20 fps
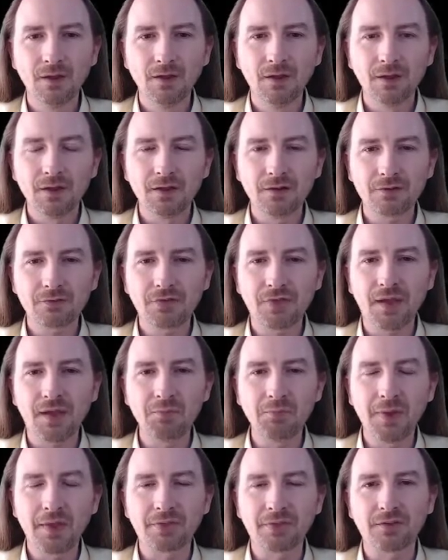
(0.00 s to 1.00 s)
Here's
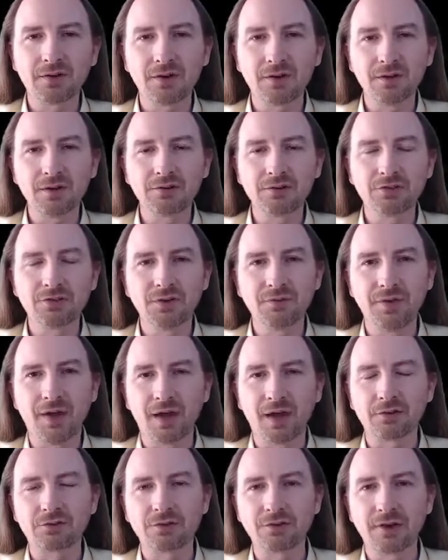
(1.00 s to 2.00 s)
that methodology of
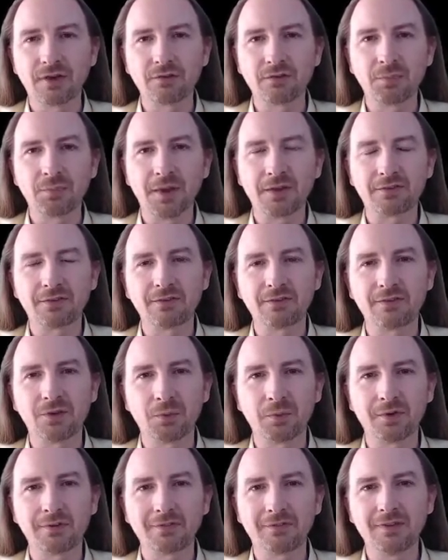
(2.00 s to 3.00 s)
Azure Dev Spaces
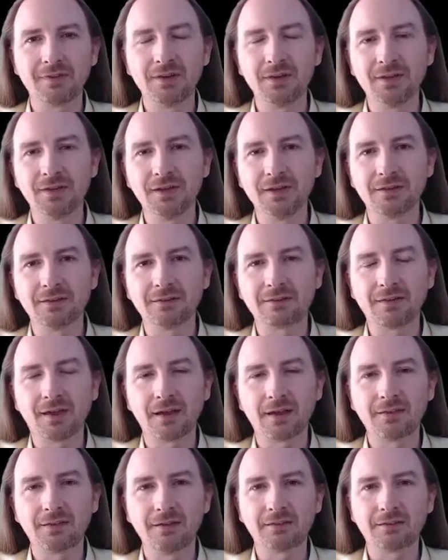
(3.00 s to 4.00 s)
that we see
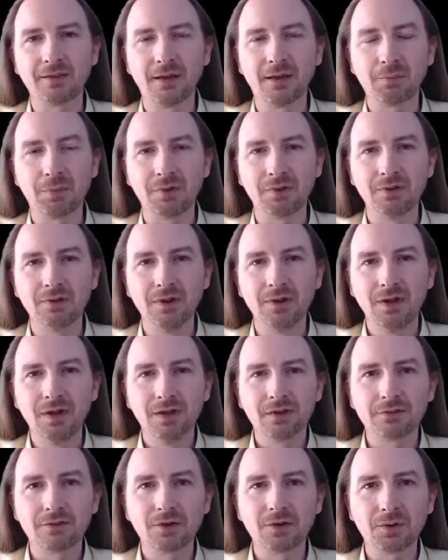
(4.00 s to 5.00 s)
inside this sample.
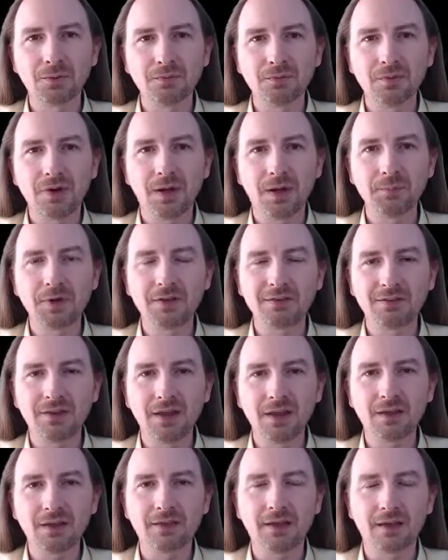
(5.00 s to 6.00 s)
So I'm going to
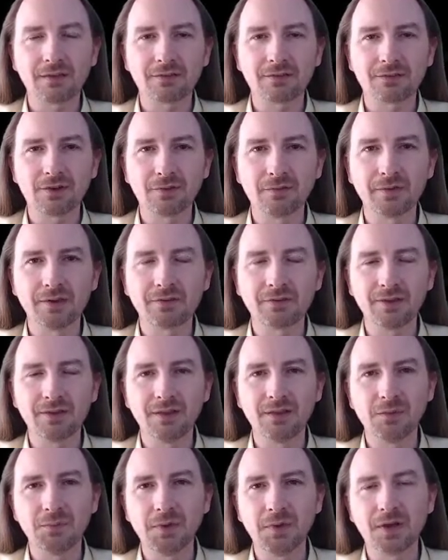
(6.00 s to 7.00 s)
take that service
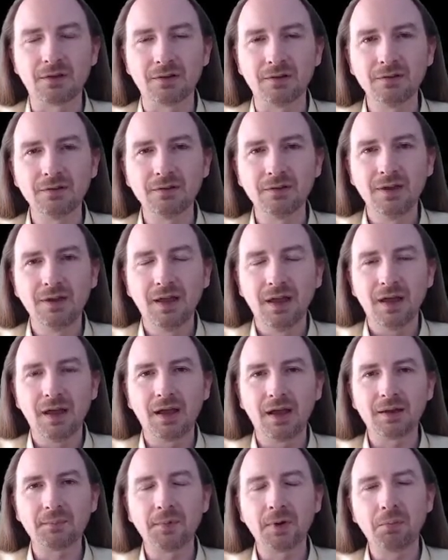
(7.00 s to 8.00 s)
in the middle,
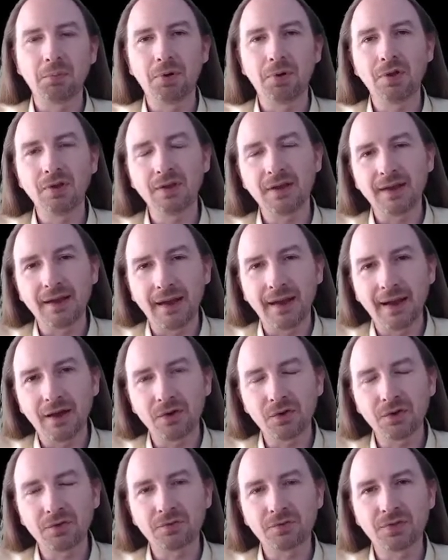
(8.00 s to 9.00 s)
and I'm going to pull it
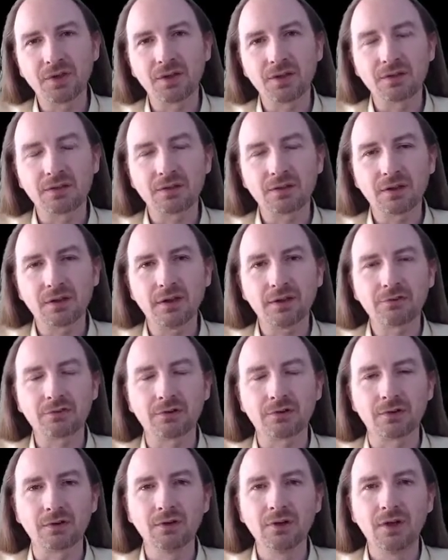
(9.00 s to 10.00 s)
out of the cluster,